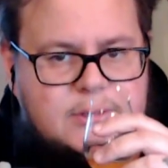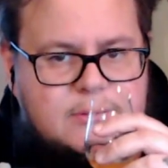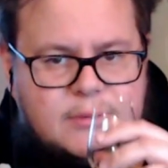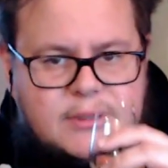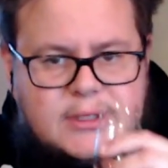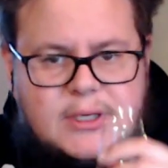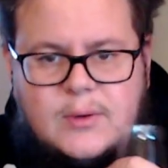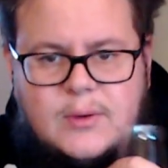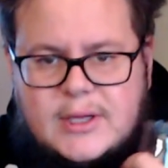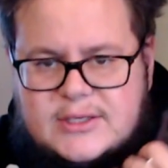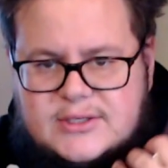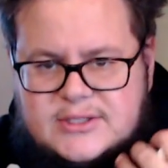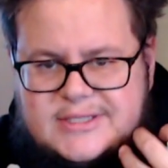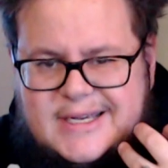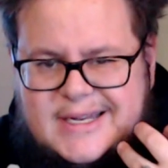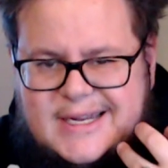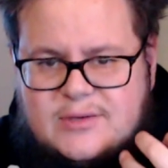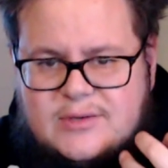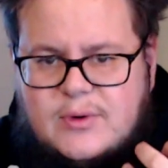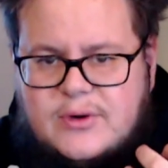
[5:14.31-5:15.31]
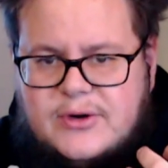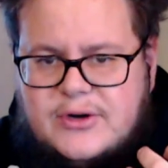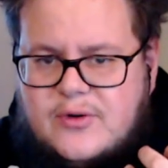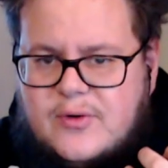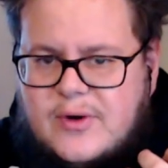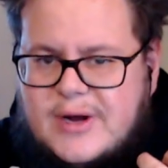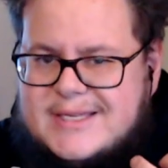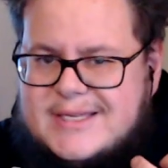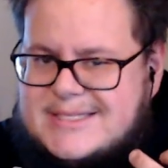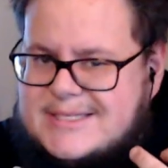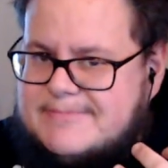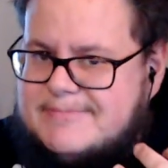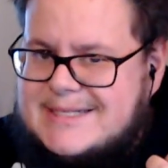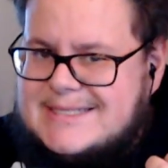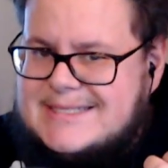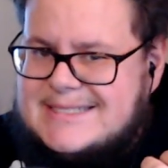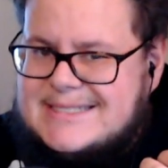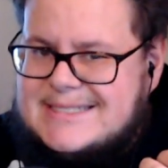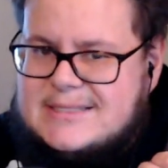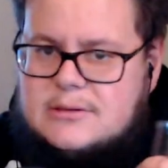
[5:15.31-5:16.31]
But I would like to say that's very dry and
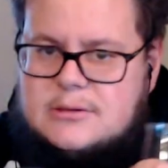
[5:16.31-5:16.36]
spicy.